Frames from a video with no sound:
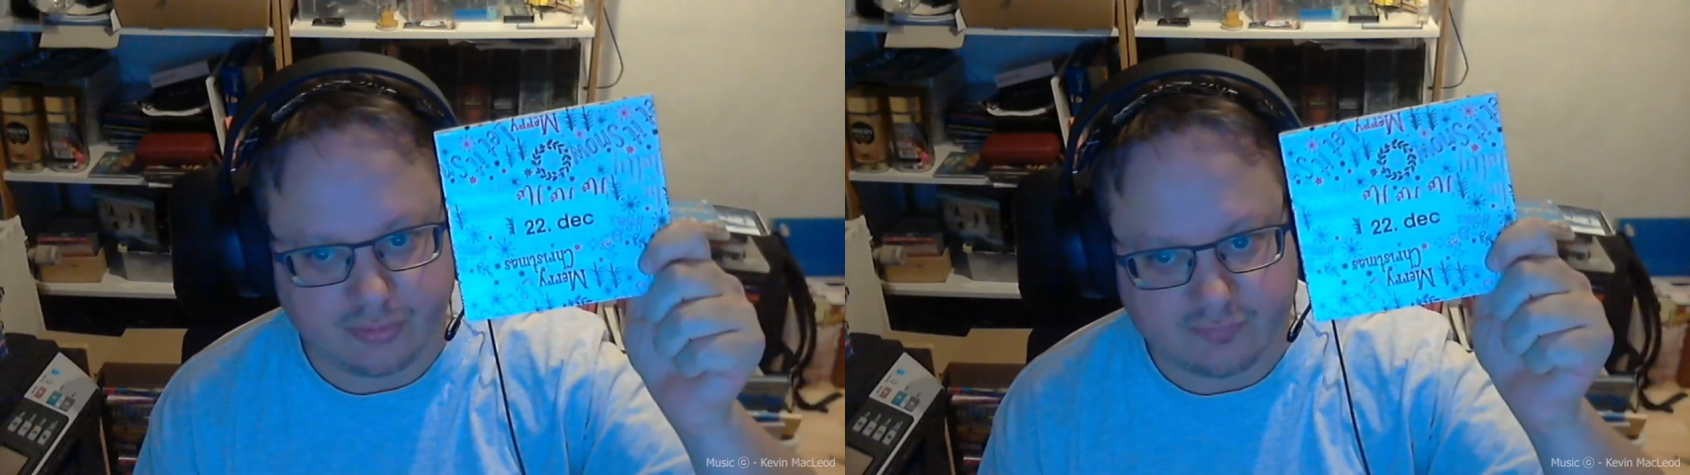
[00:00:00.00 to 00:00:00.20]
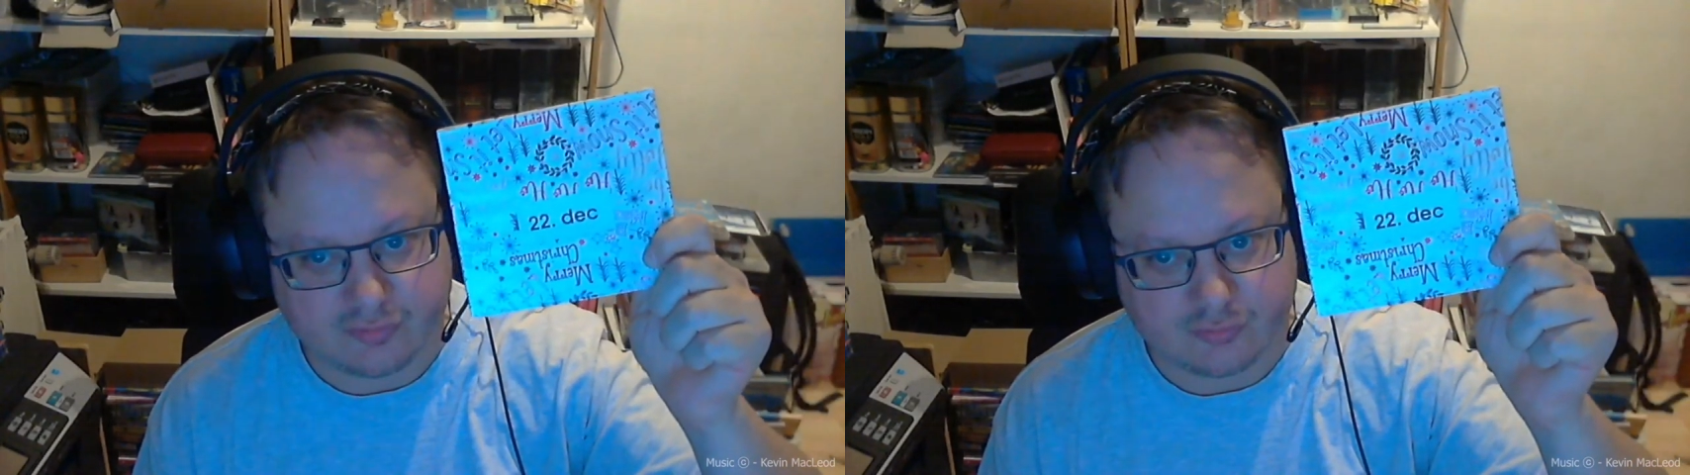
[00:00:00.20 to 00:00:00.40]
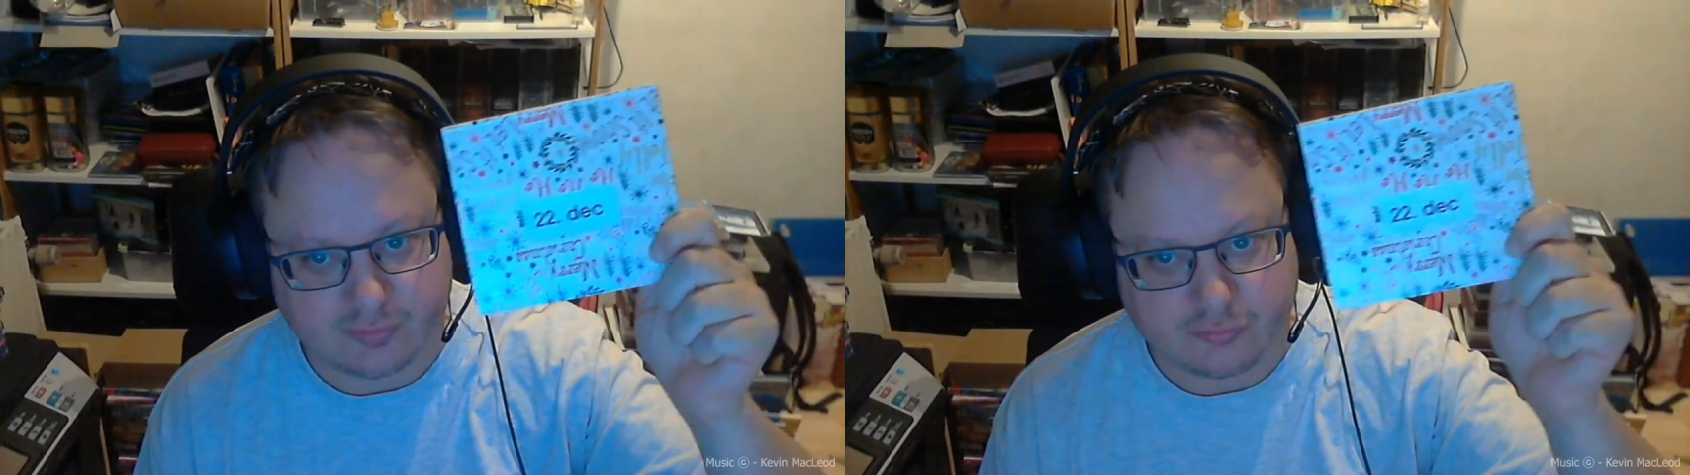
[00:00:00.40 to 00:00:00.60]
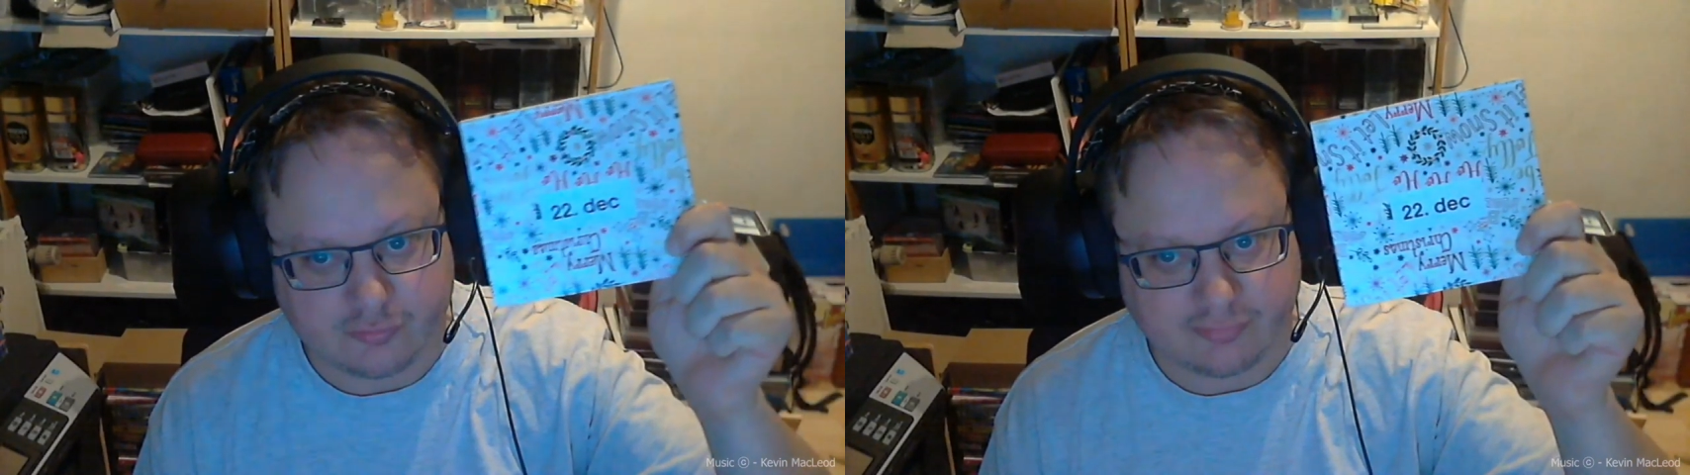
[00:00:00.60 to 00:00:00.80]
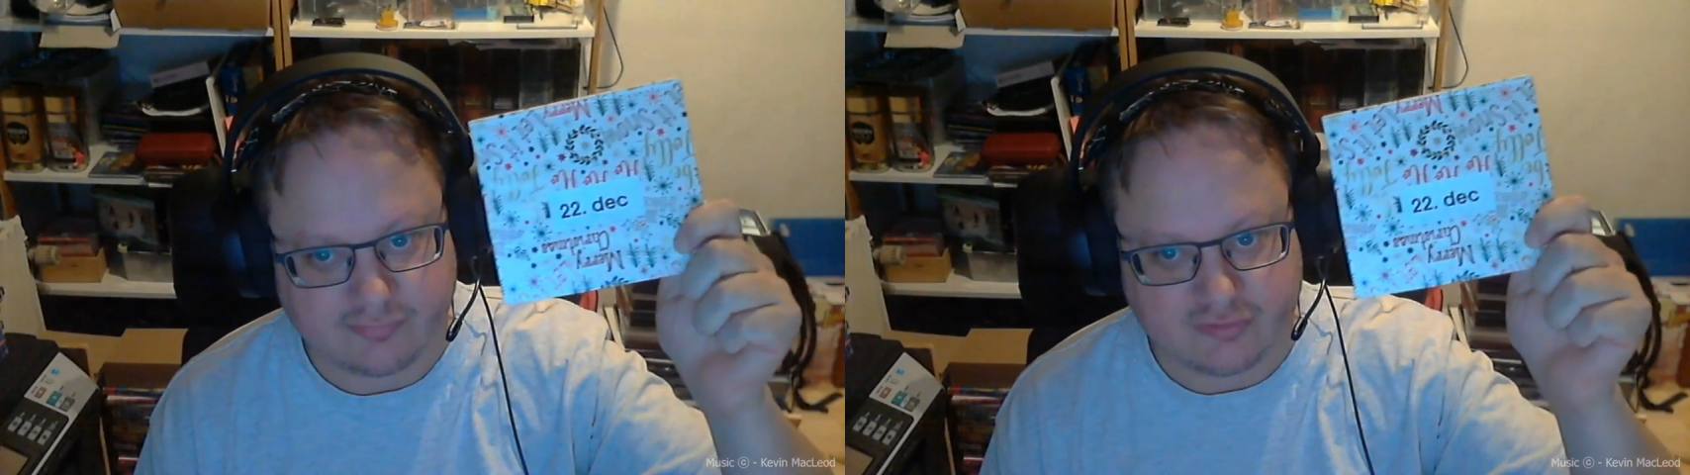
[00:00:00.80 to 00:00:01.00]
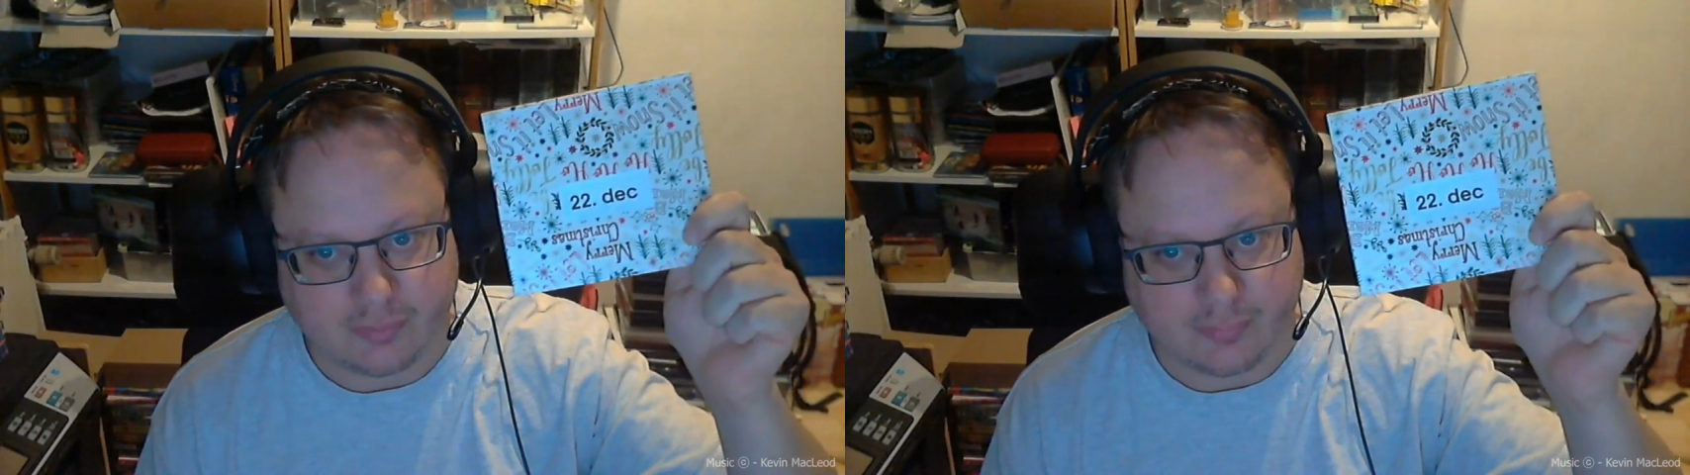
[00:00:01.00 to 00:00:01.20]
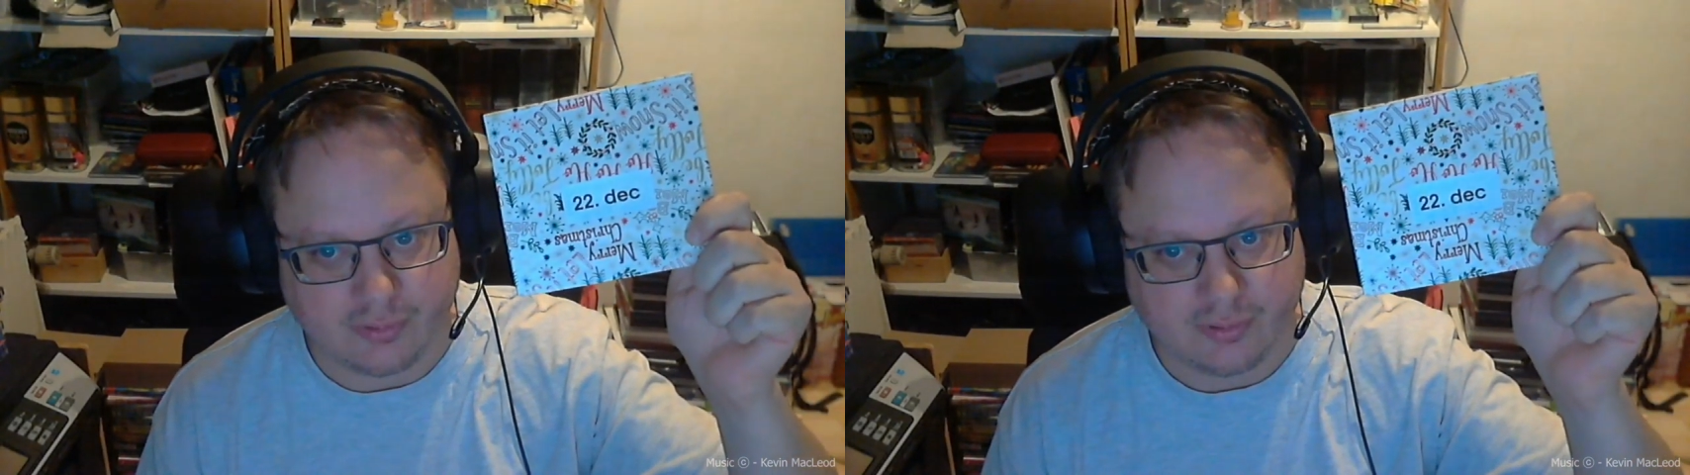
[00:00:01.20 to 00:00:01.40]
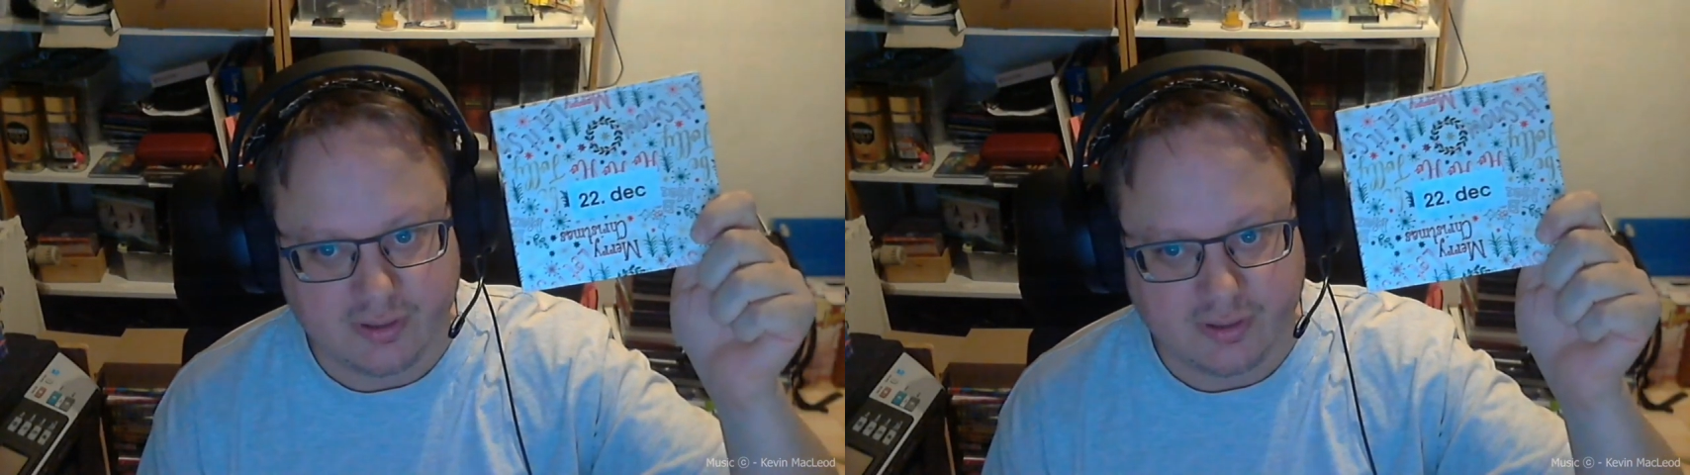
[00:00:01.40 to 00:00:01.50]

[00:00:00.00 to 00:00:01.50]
of December.